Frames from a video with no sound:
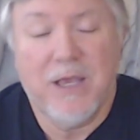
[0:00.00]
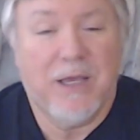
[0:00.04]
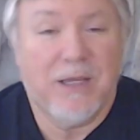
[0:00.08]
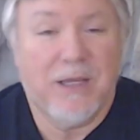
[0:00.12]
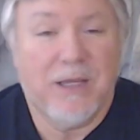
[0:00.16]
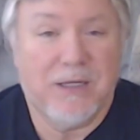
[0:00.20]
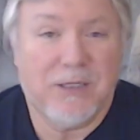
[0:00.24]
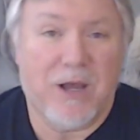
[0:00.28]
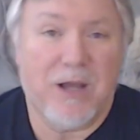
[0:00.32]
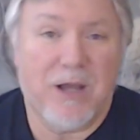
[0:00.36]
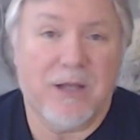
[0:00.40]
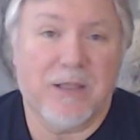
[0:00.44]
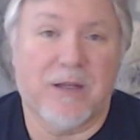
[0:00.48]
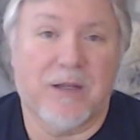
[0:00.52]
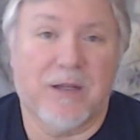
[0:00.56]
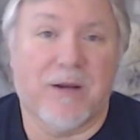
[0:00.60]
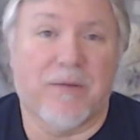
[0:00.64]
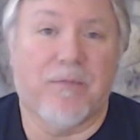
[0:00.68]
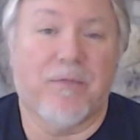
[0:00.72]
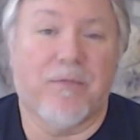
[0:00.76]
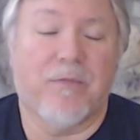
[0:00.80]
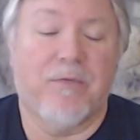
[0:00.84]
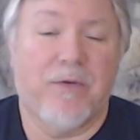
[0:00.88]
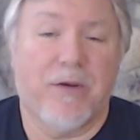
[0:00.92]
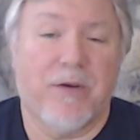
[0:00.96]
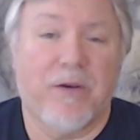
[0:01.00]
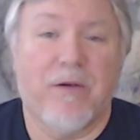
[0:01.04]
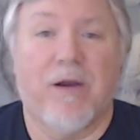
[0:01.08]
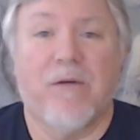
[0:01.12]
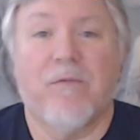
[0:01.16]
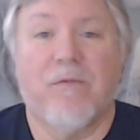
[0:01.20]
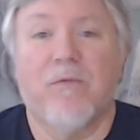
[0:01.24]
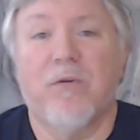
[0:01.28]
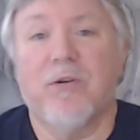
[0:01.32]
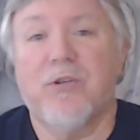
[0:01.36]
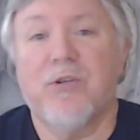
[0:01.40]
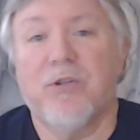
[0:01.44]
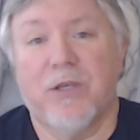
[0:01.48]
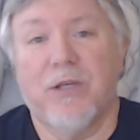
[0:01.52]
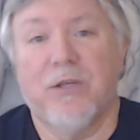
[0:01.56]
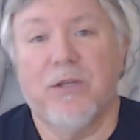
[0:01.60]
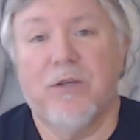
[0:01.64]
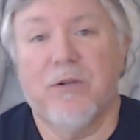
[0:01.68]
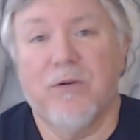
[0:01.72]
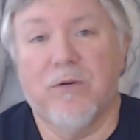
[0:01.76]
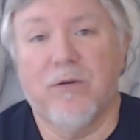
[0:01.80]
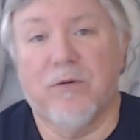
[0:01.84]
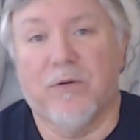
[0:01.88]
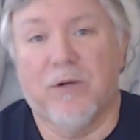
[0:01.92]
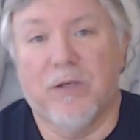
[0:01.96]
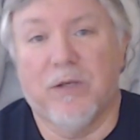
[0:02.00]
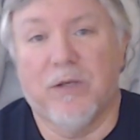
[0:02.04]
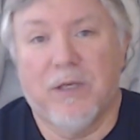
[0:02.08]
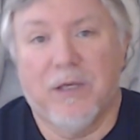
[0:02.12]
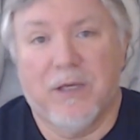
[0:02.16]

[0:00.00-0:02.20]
and talk to them. Figure out what you can do.